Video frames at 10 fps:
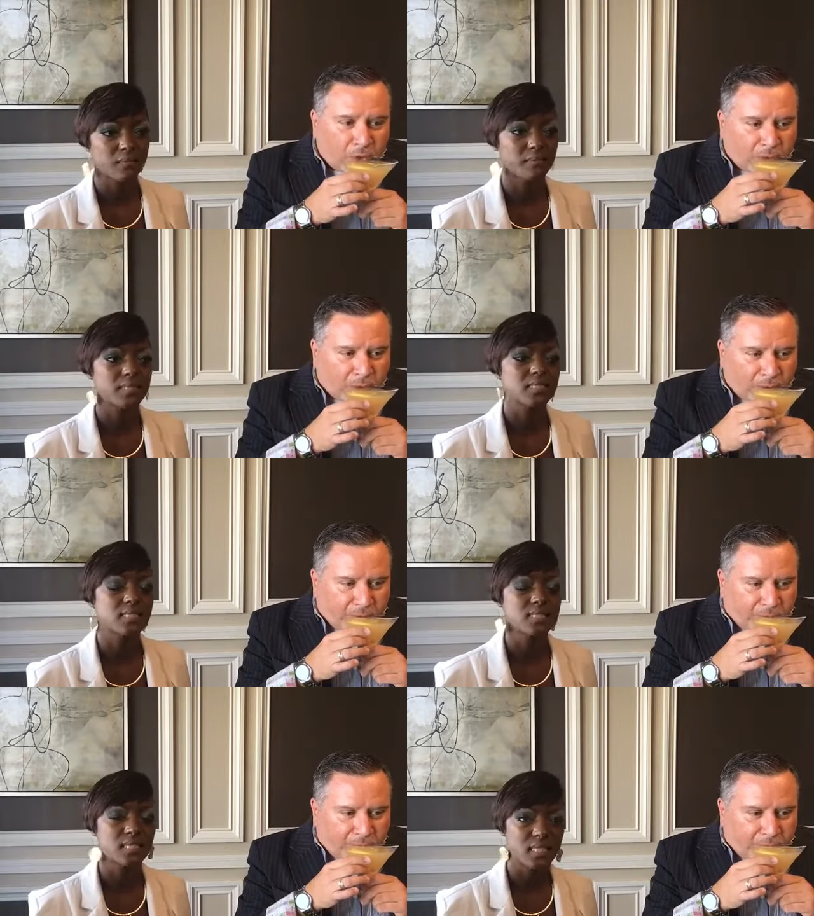Speaker 1: But since
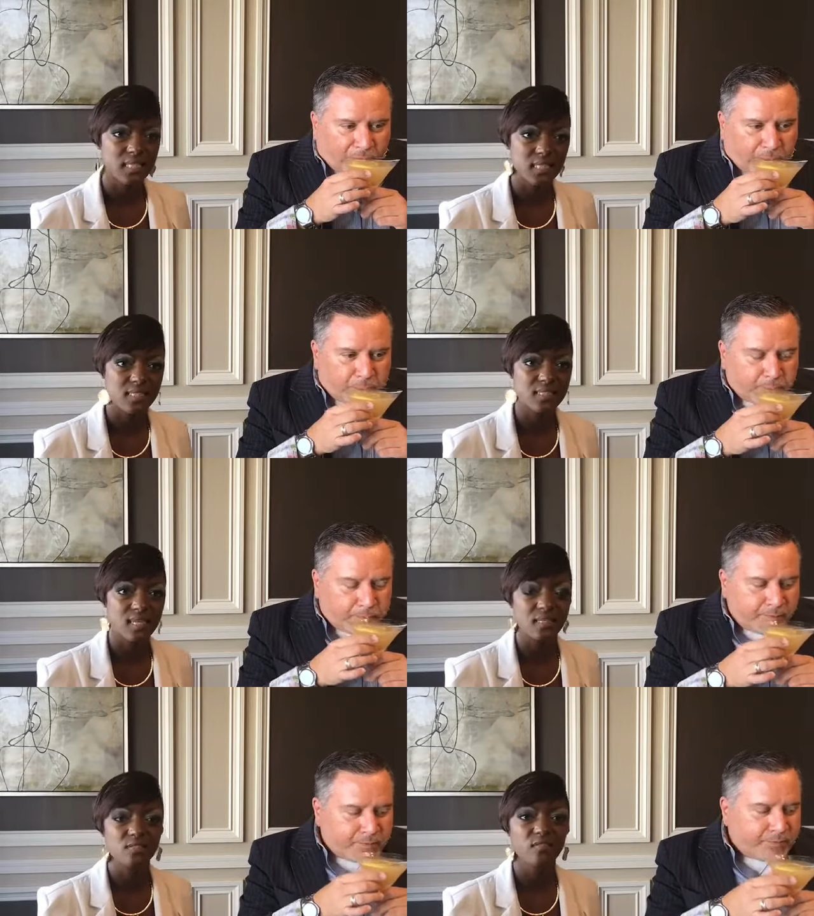it is
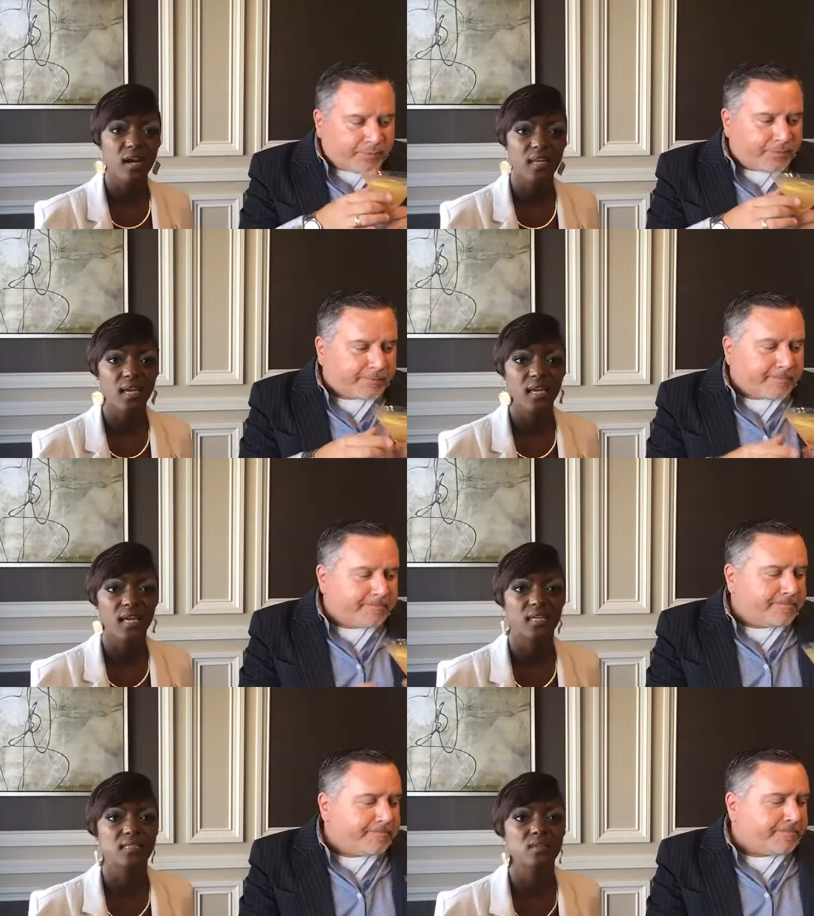next Friday
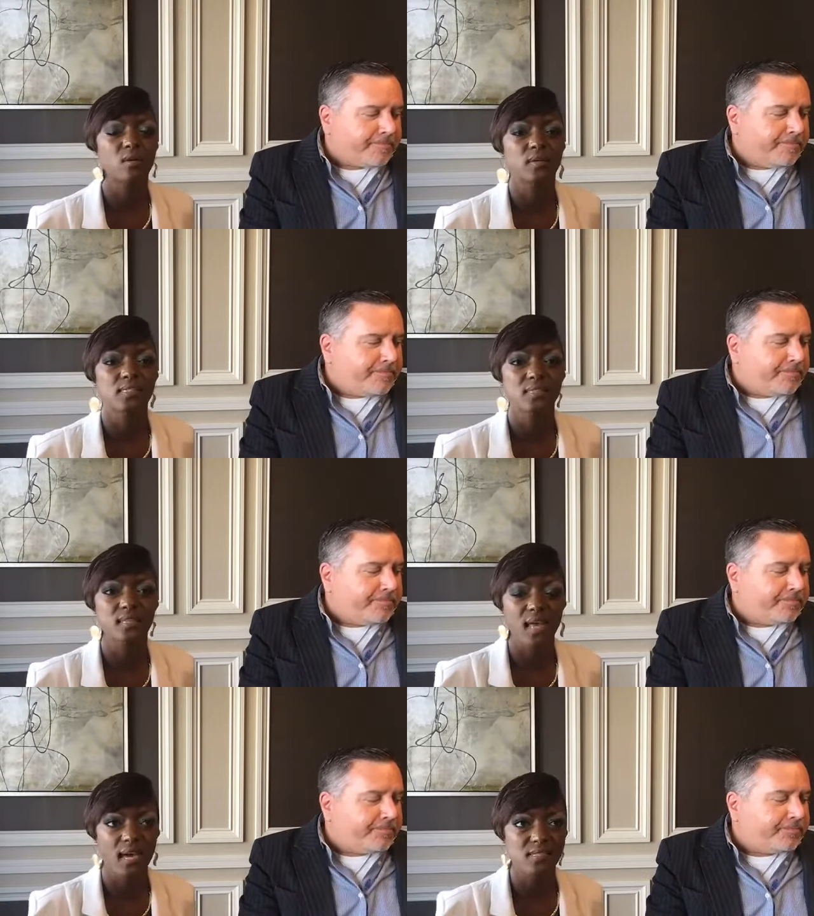and it's always the
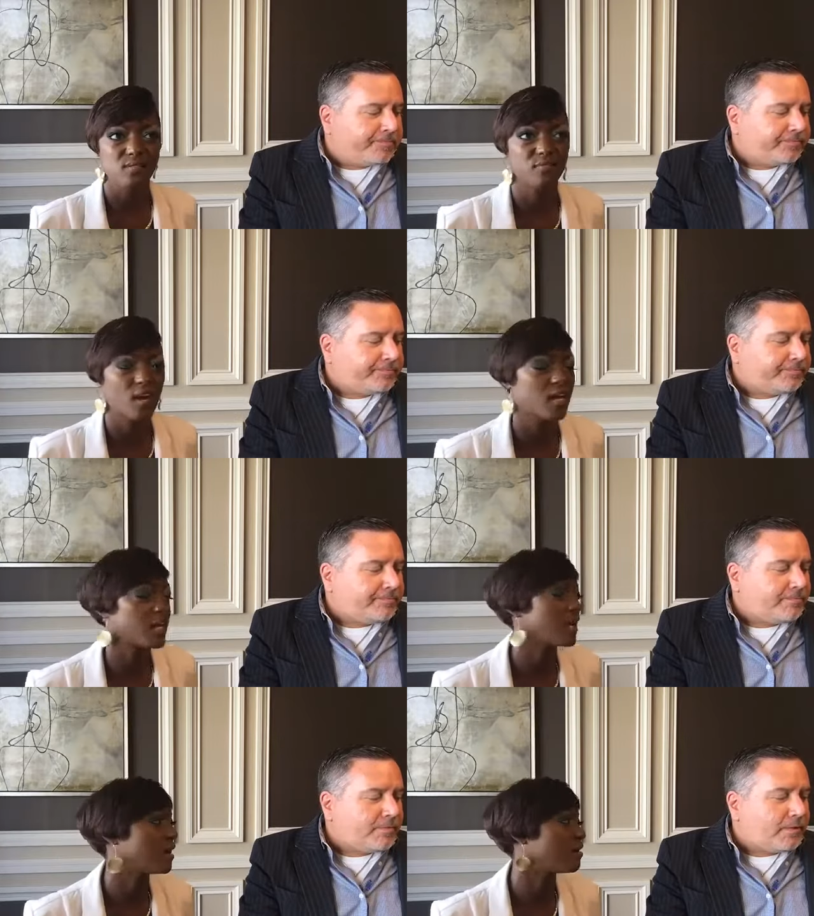last
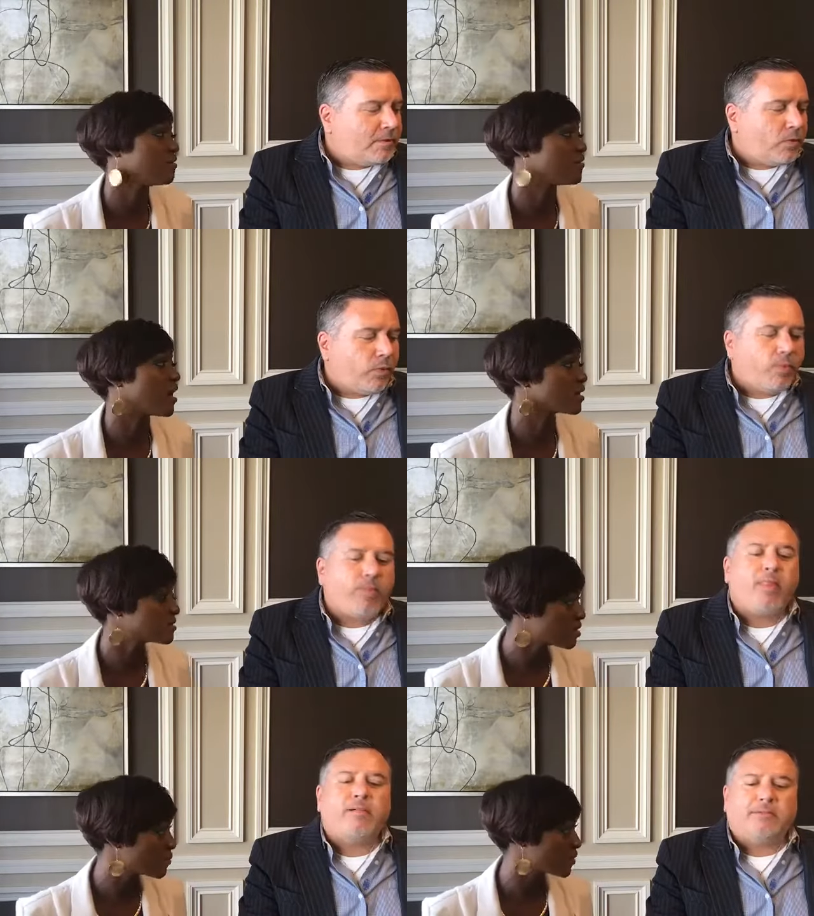Friday of
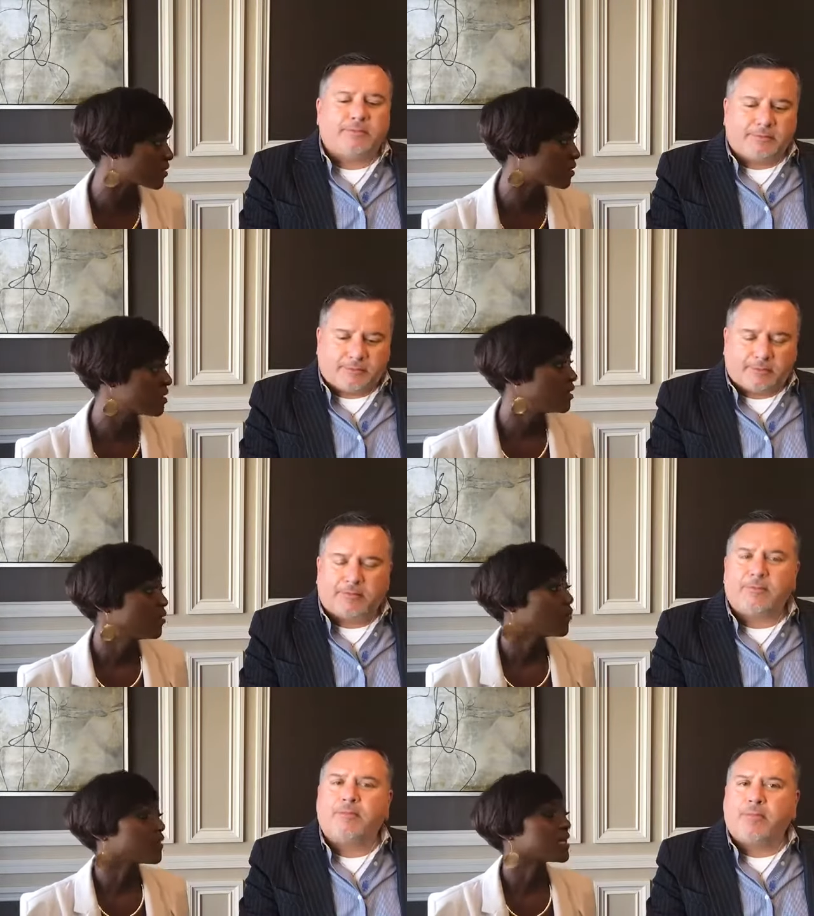October,
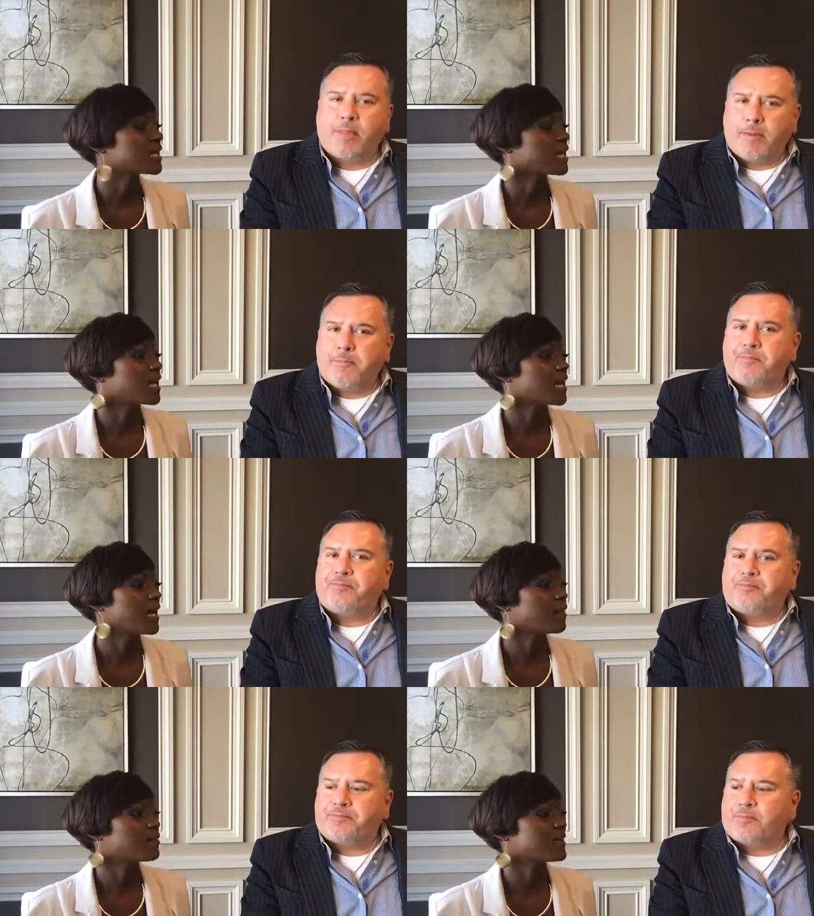we get a lot of
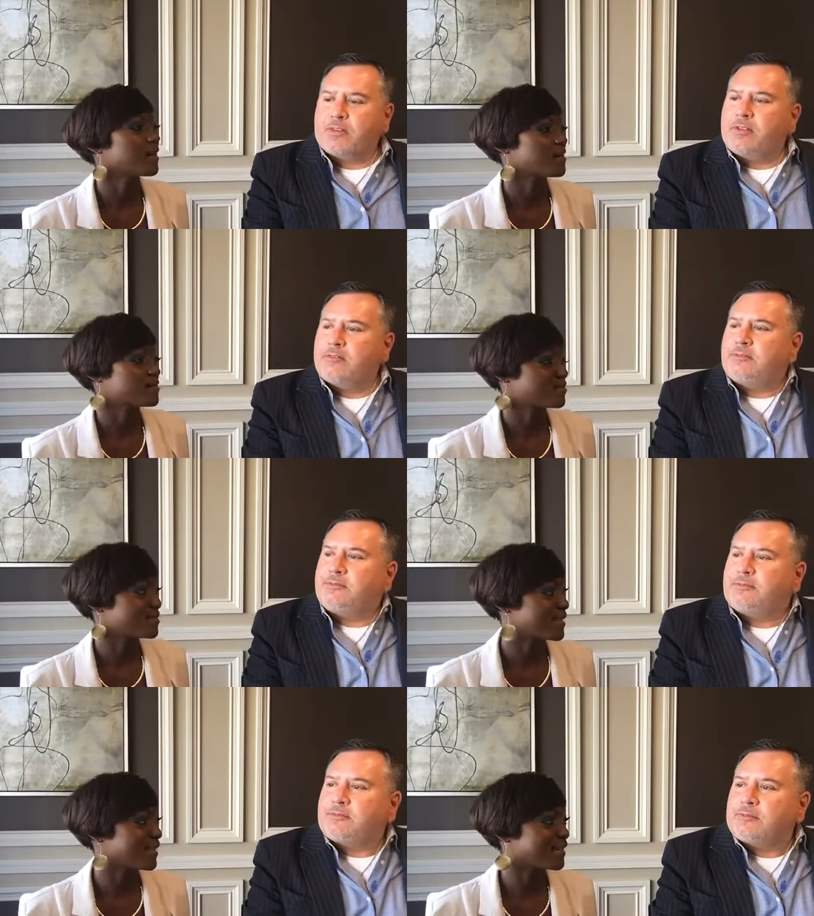Halloween costumes
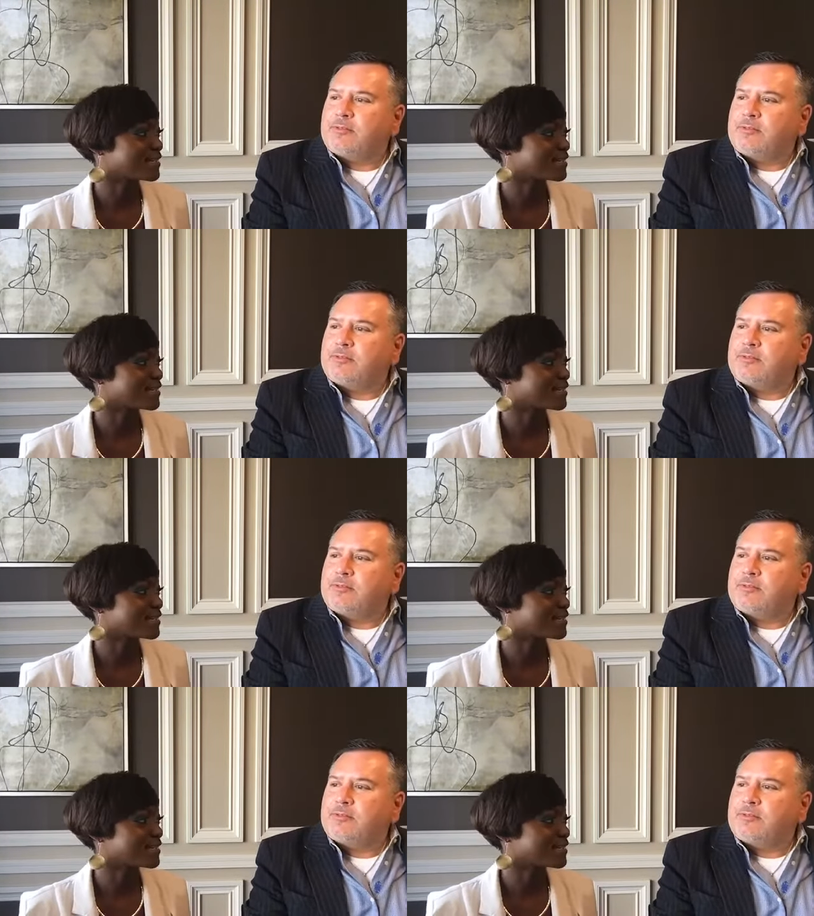in there.